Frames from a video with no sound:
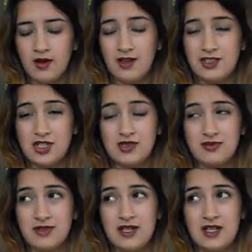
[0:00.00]
I just
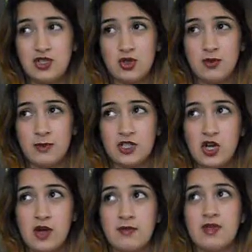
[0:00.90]
really enjoyed my
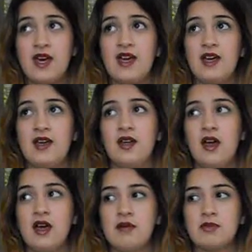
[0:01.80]
time there.
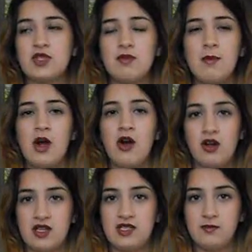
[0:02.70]
Some of my
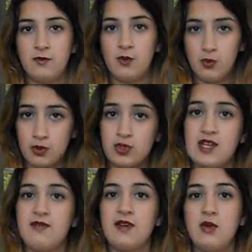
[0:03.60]
highlights, for one,
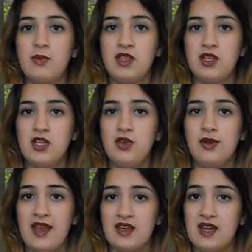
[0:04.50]
definitely would be the
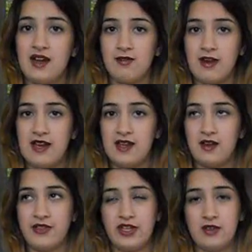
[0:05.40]
Hugh Lane Gallery.
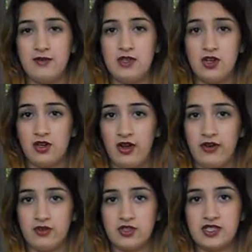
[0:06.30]
I think if you don't go,
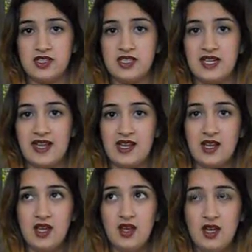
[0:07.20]
you're just
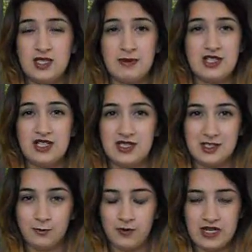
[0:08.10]
silly, especially as
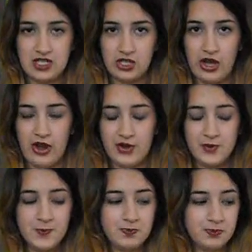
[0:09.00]
it's free to go.